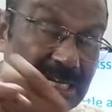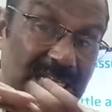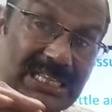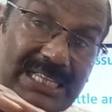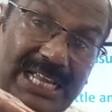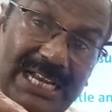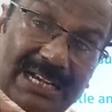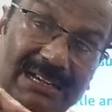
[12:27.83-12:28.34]

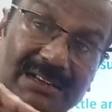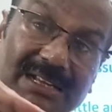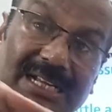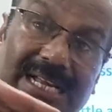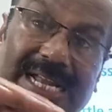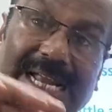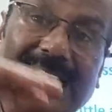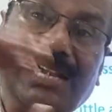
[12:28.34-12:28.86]

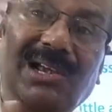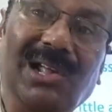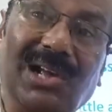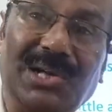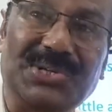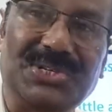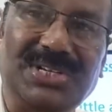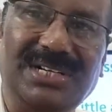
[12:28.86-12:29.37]
Then at
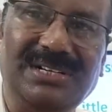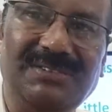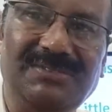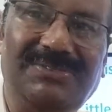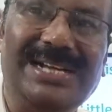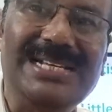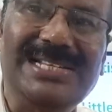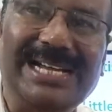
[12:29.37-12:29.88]
last
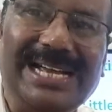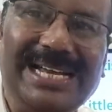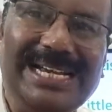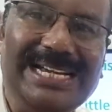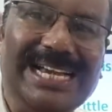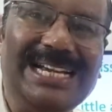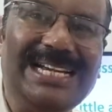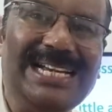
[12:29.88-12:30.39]
once
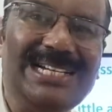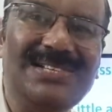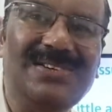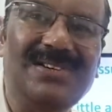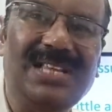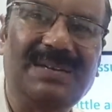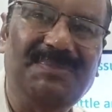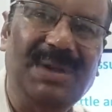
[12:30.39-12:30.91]
again it enters
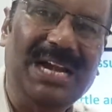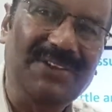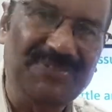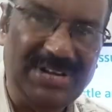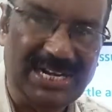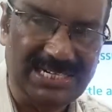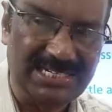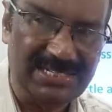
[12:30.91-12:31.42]
into the blood
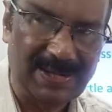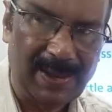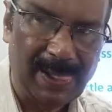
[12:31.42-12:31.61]
friends.